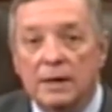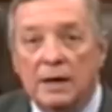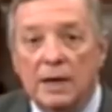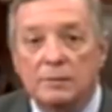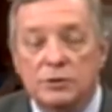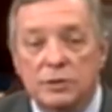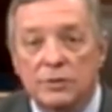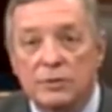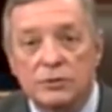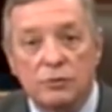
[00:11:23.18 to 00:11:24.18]
And I'm
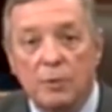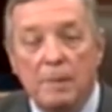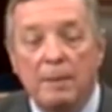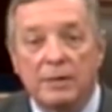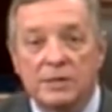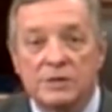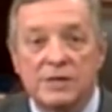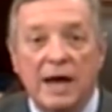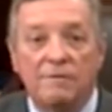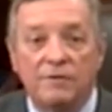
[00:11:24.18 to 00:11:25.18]
sure those on the Republican
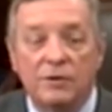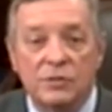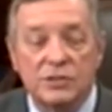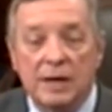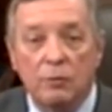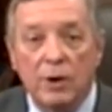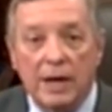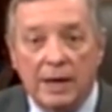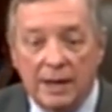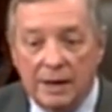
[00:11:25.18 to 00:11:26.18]
side feel the same
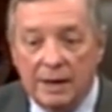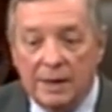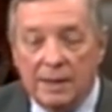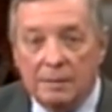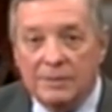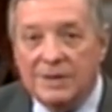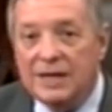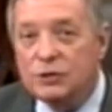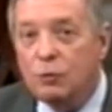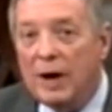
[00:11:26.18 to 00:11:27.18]
way. But
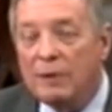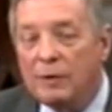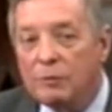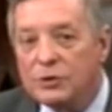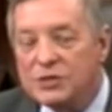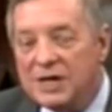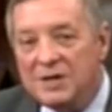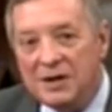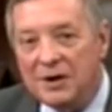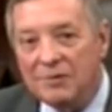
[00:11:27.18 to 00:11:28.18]
that's why we were sent
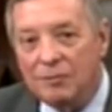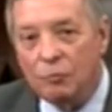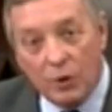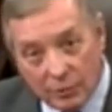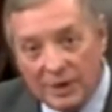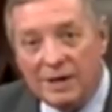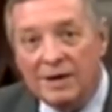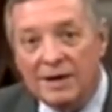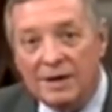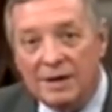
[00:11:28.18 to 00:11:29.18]
here, weren't we?
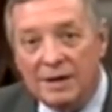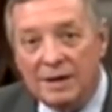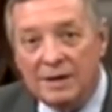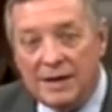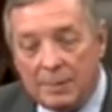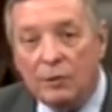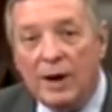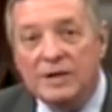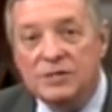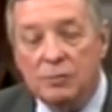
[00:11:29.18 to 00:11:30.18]

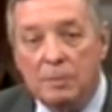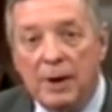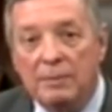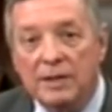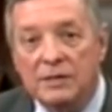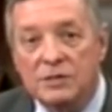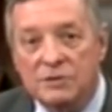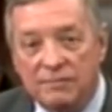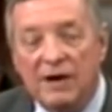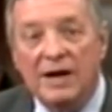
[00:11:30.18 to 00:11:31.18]
Democrats and Republicans
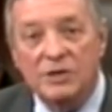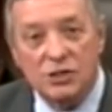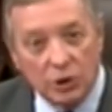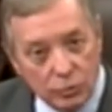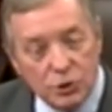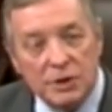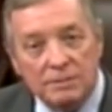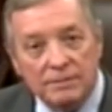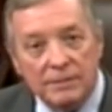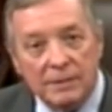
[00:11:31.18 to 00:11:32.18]
to find a
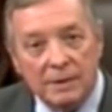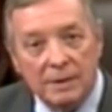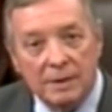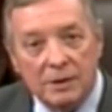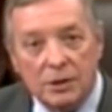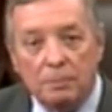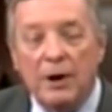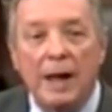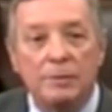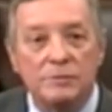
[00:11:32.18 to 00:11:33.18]
solution to the
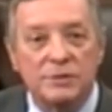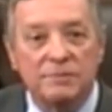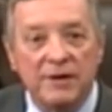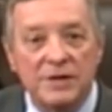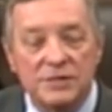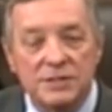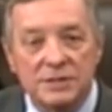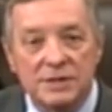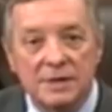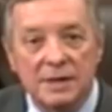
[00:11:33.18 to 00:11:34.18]
problems that face
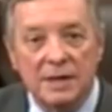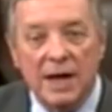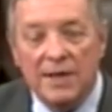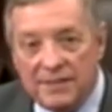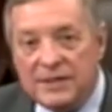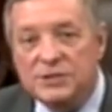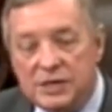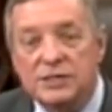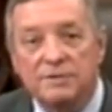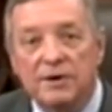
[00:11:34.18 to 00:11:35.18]
us. And this
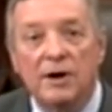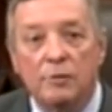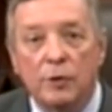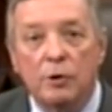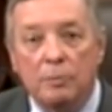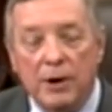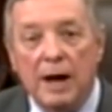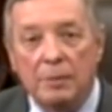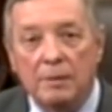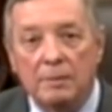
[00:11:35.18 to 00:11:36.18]
is a very real
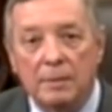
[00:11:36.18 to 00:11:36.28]
problem.